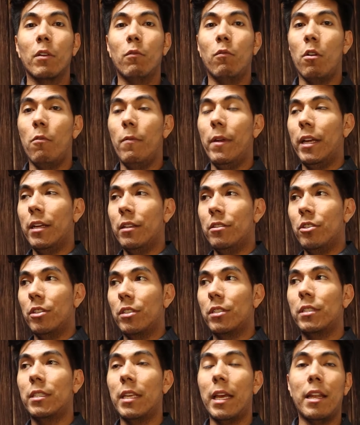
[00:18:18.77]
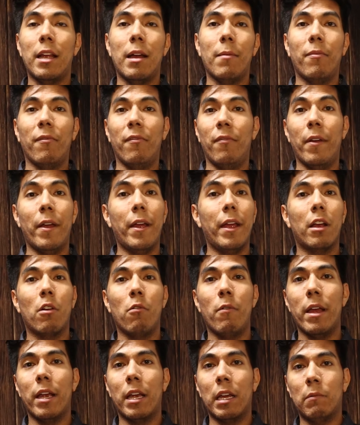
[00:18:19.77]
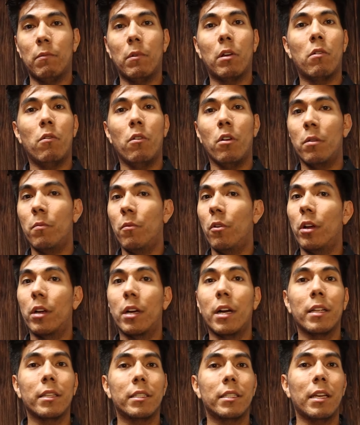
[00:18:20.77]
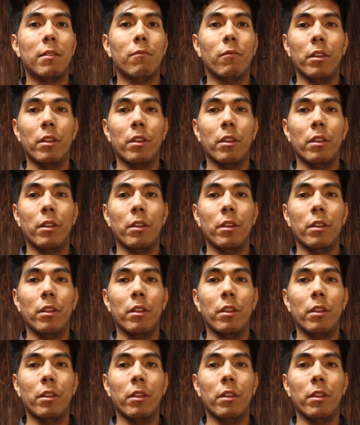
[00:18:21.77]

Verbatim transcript: where we can just set up very quick and record more content,